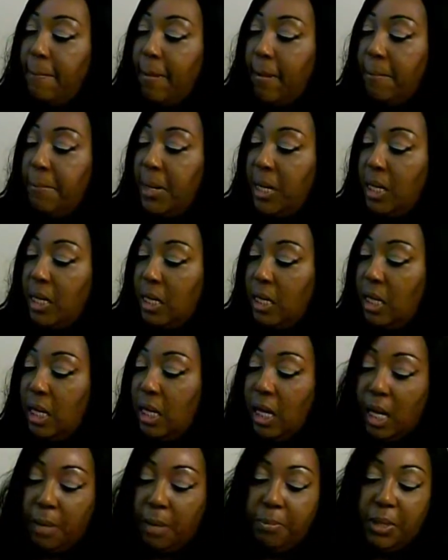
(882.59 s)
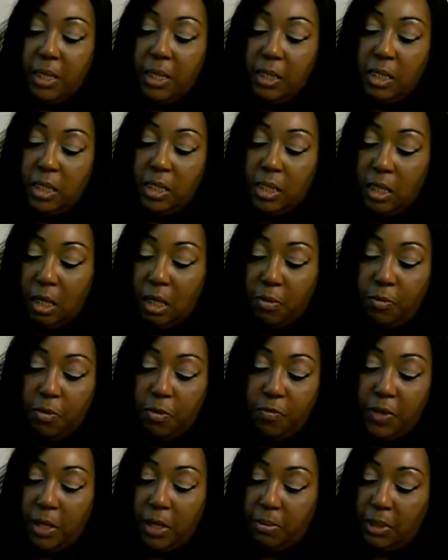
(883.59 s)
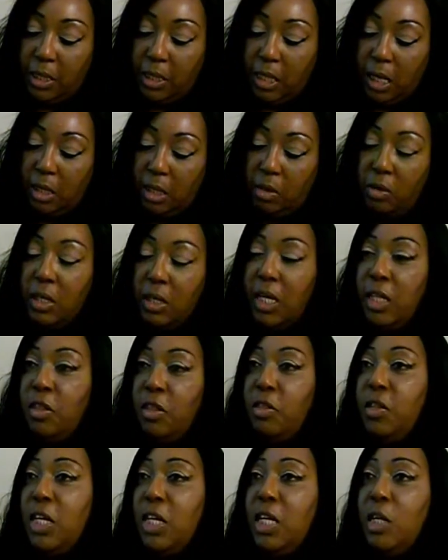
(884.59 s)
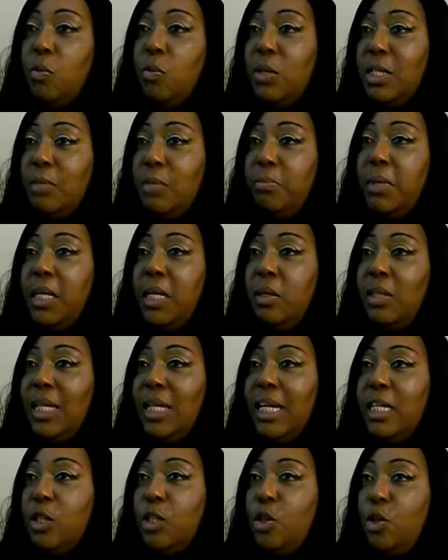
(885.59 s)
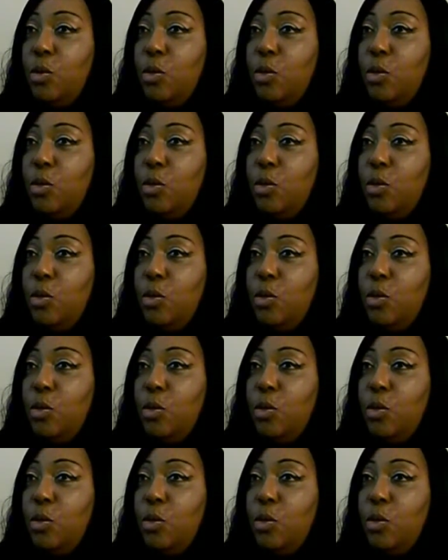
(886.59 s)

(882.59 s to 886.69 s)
But yeah, I picked this up from Family Dollar, and I think it was about like